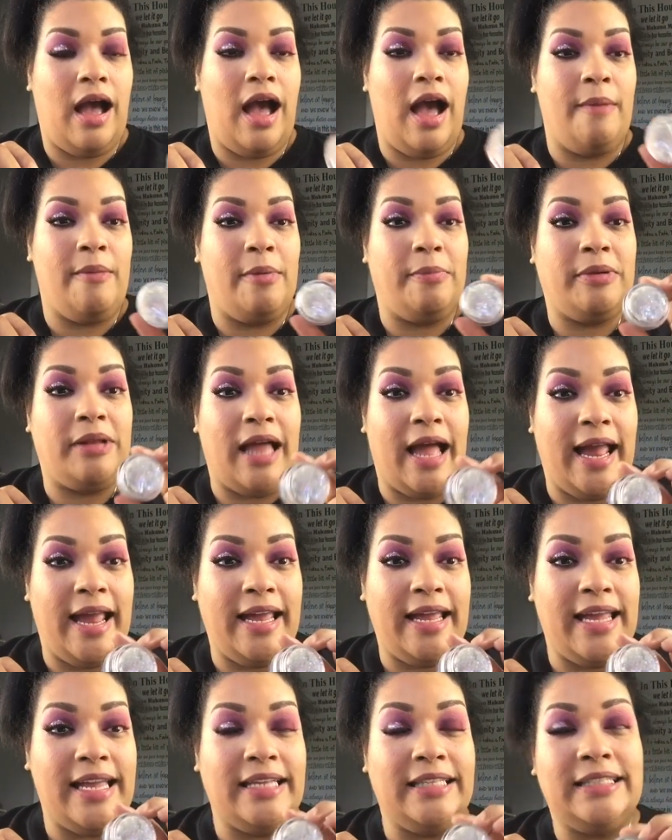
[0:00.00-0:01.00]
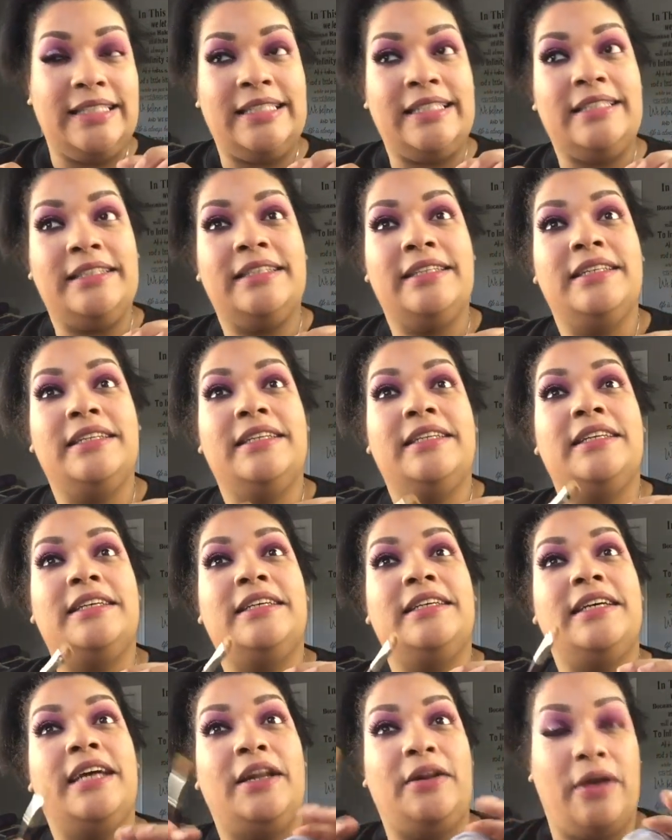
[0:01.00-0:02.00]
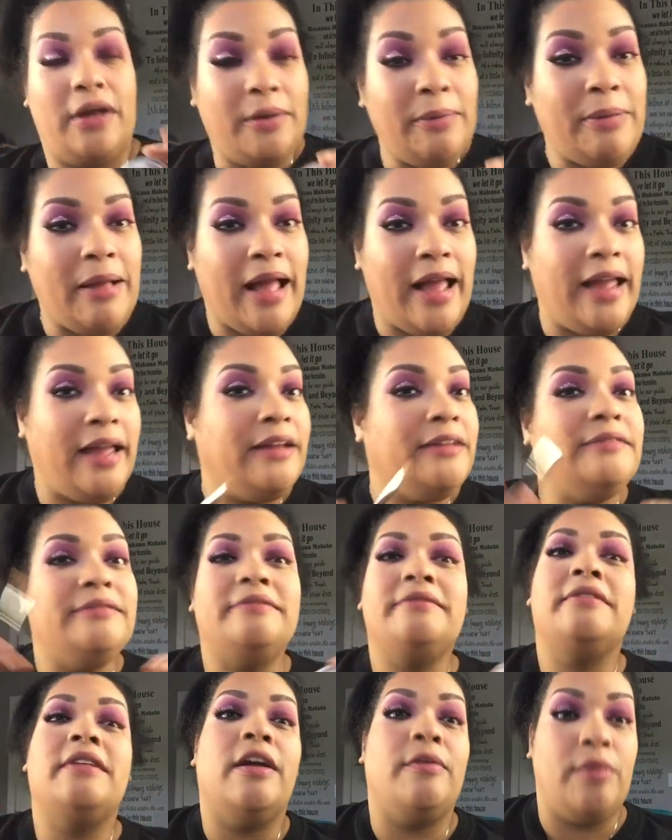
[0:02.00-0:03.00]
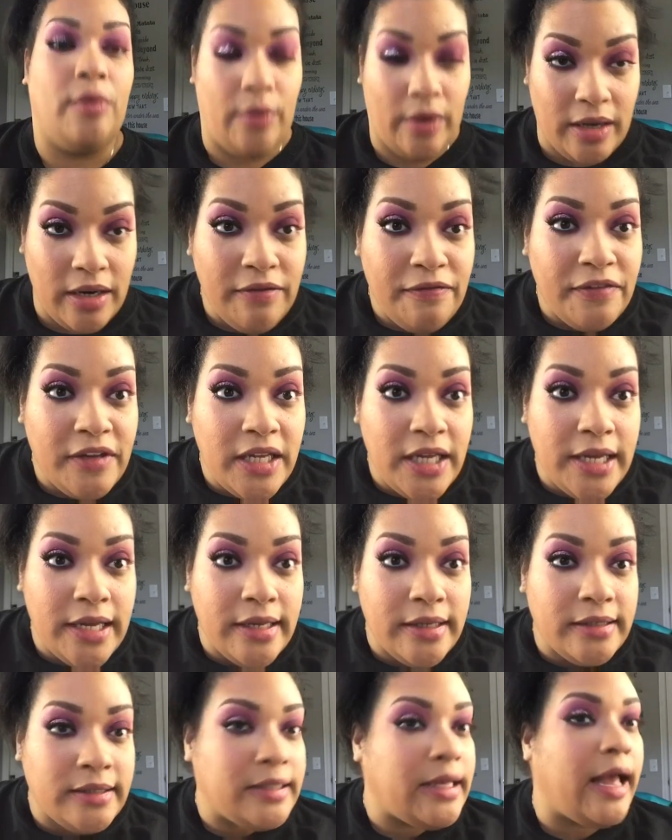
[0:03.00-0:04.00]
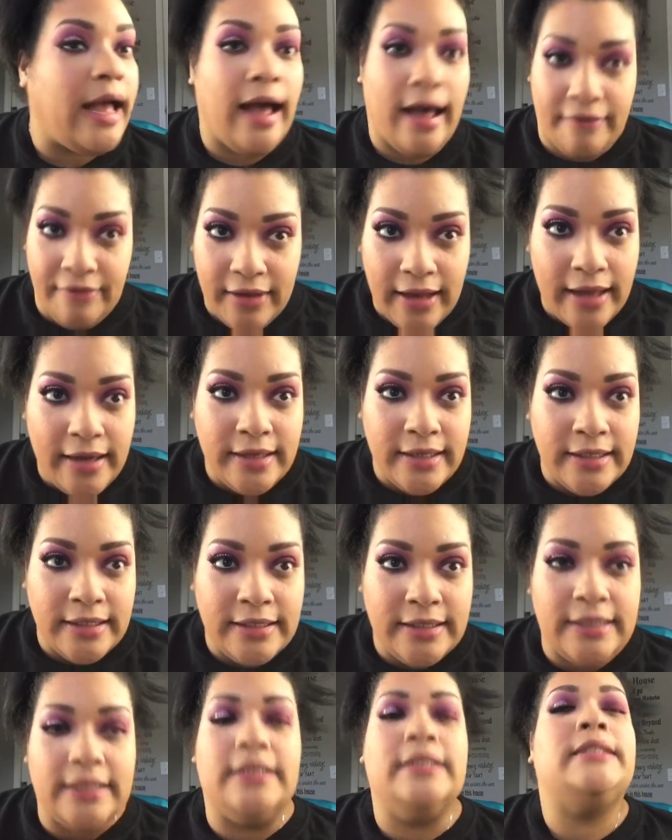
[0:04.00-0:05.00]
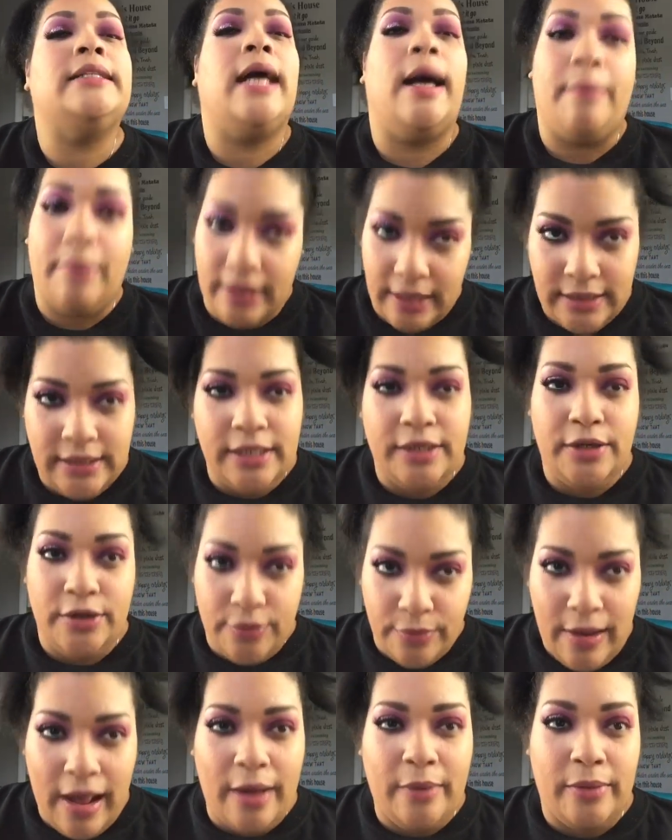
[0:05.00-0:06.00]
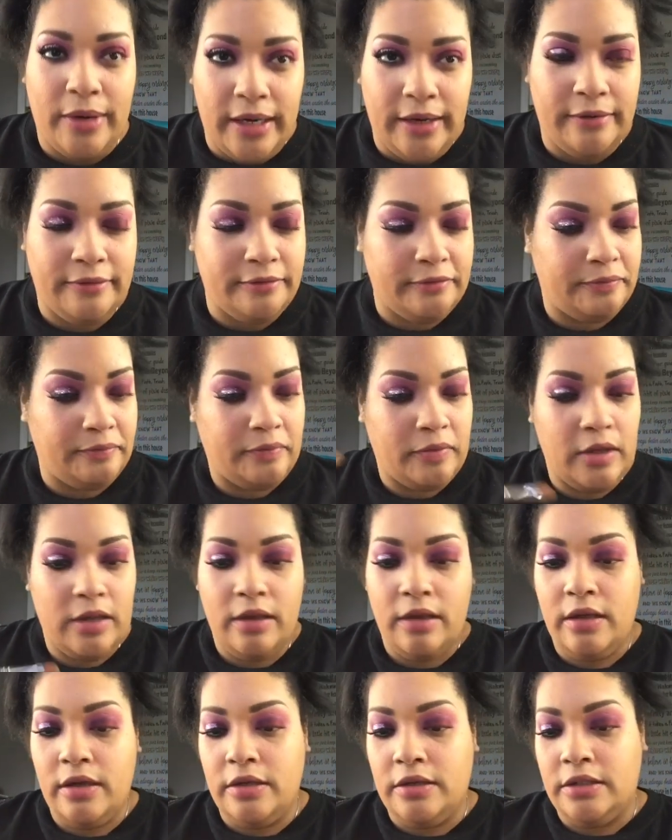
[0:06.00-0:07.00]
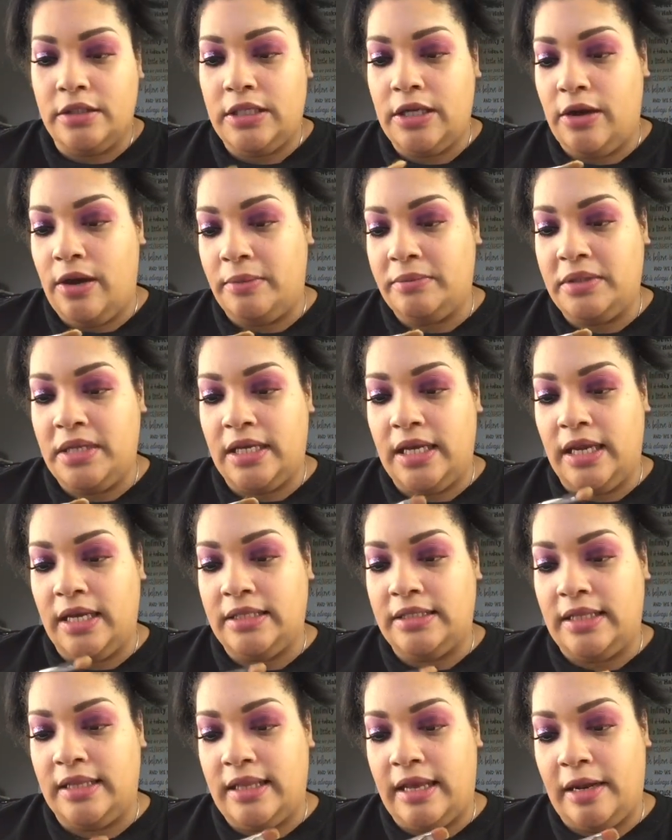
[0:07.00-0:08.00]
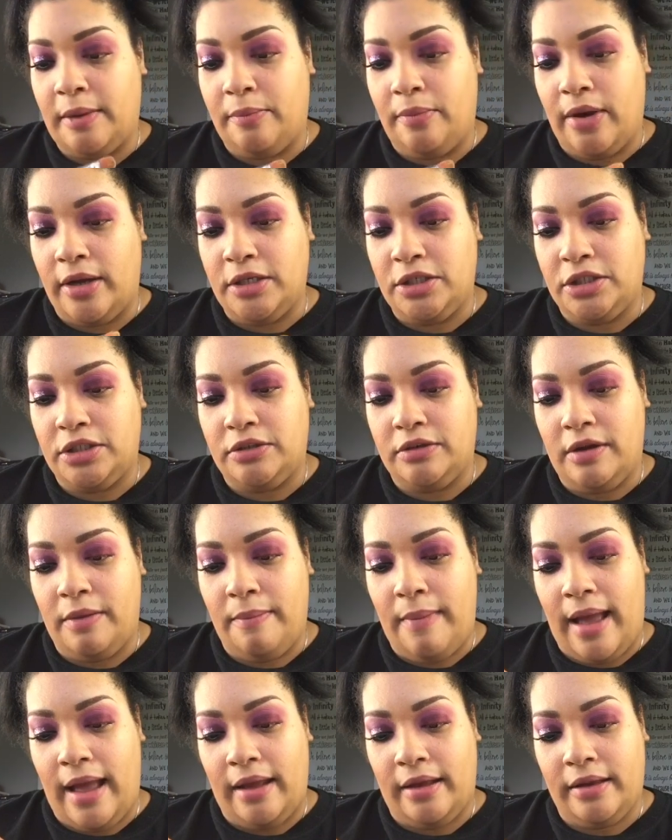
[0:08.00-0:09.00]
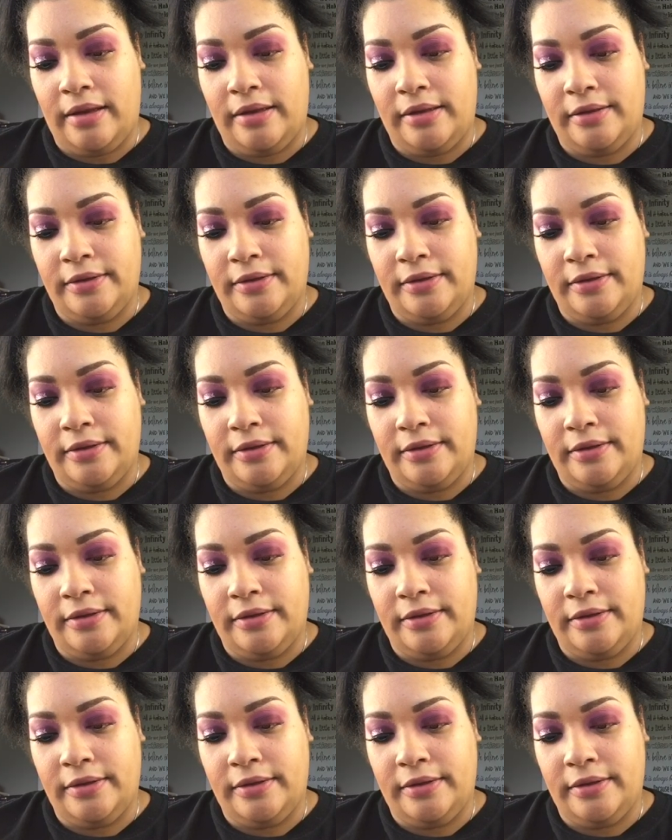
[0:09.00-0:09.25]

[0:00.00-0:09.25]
I'm applying it. I know how to apply it. I've been wearing it for years. Haven't had an incident. I'm going to continue to rock with it. So I'm taking a synthetic brush, a MAC